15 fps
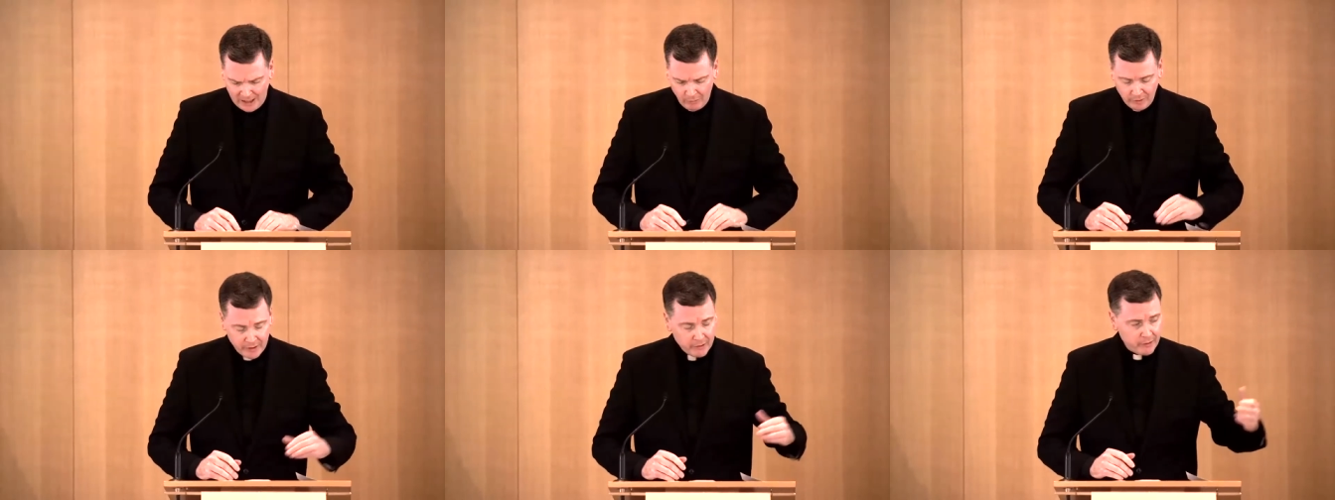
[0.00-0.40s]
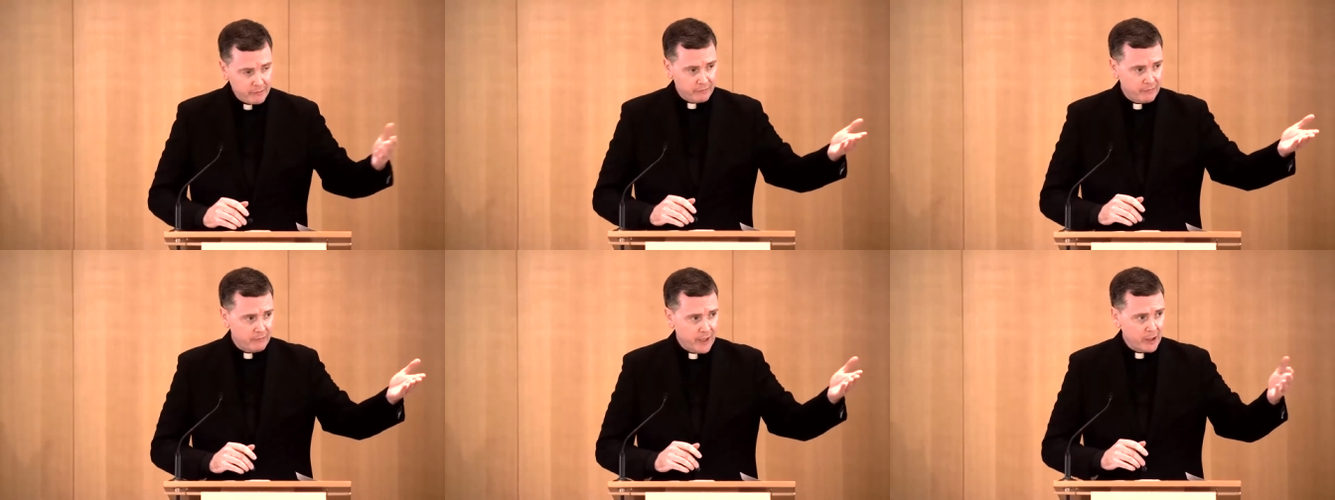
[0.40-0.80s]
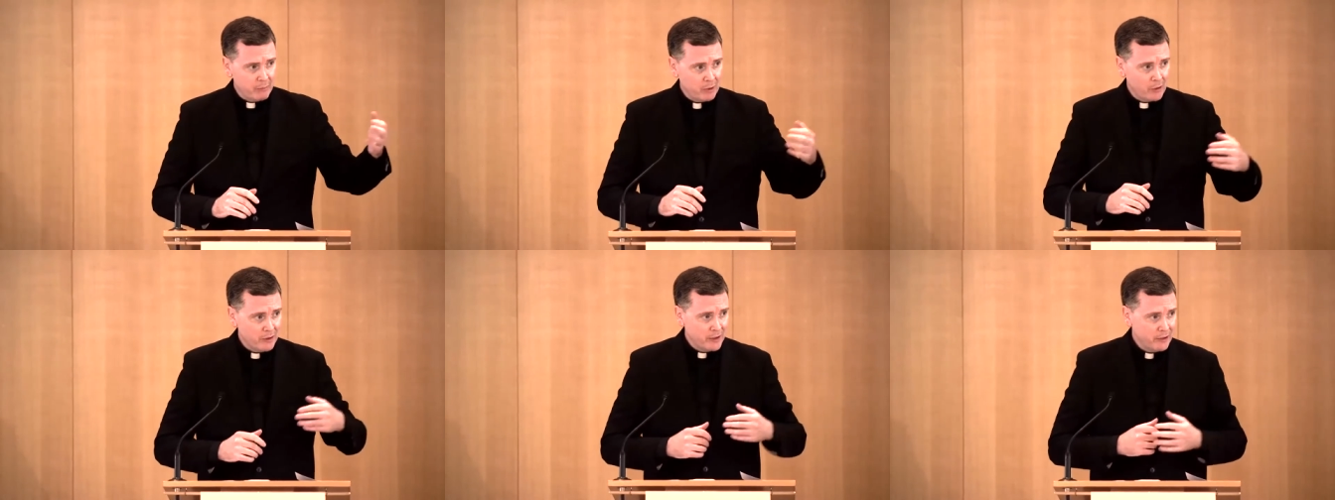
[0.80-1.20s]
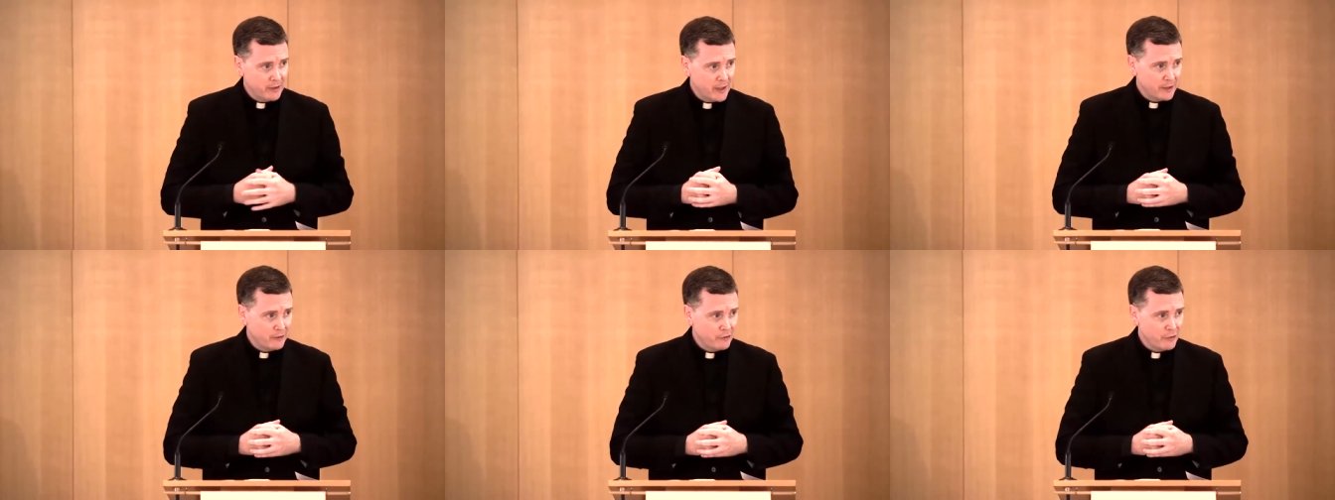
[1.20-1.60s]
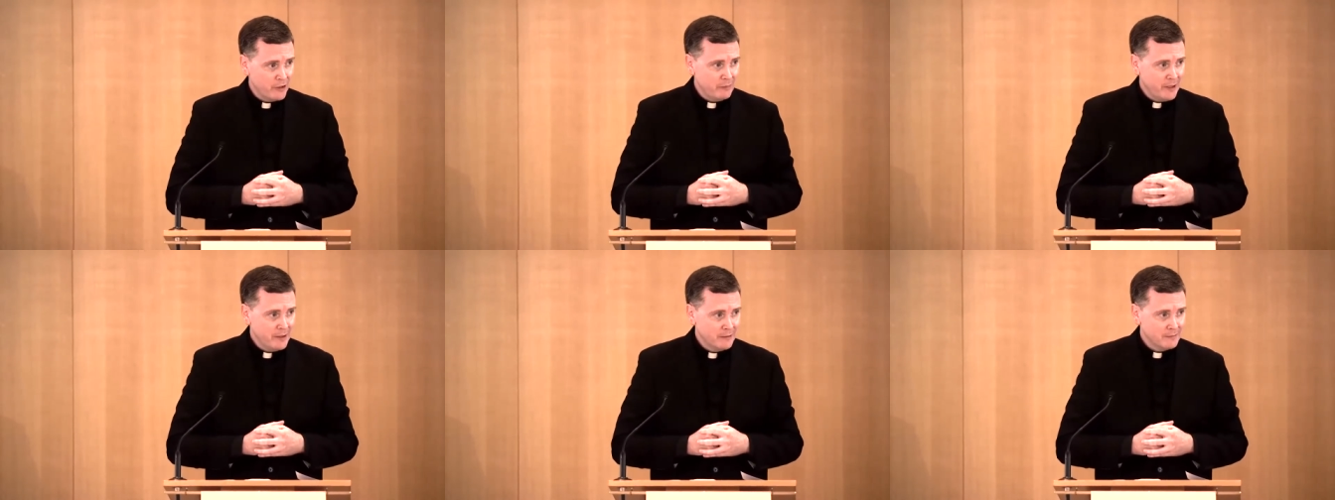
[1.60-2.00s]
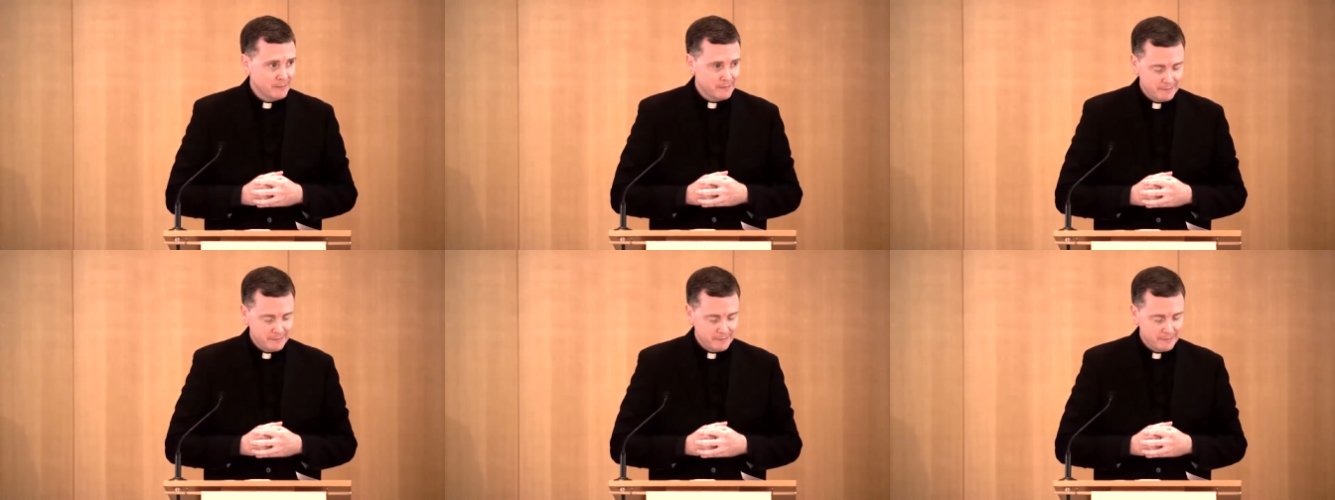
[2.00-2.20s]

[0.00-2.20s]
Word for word: I wonder if Father Beloin, you'd like to join me?